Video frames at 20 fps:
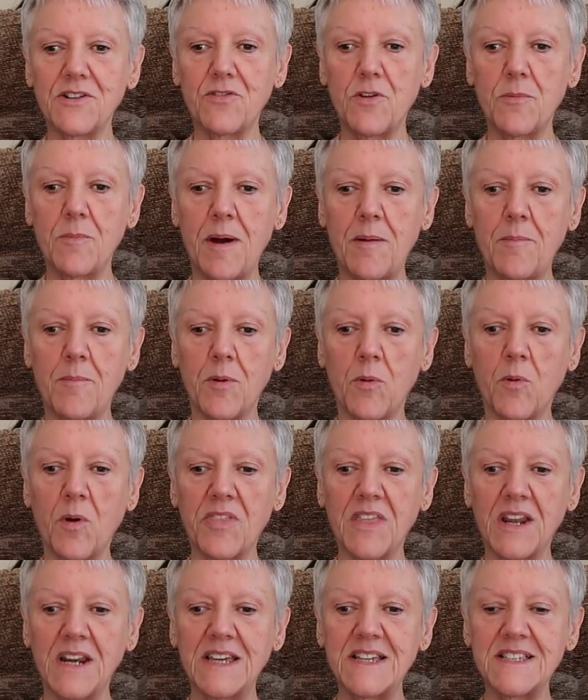remember
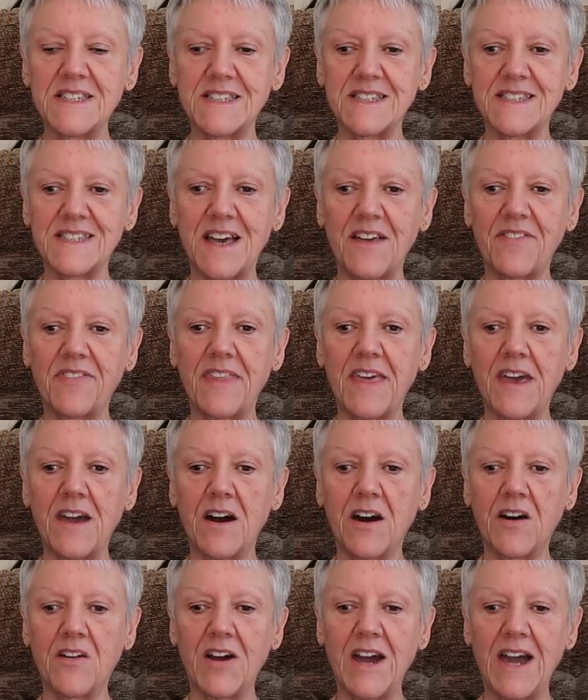whether Lisa said they
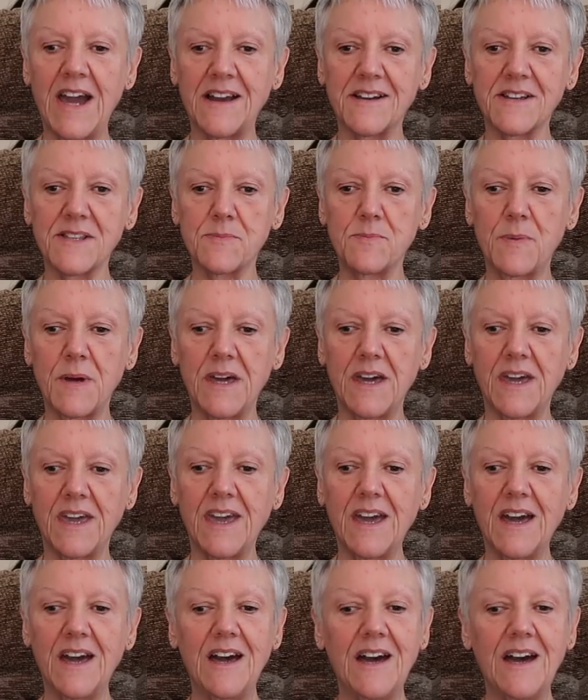are a hex B.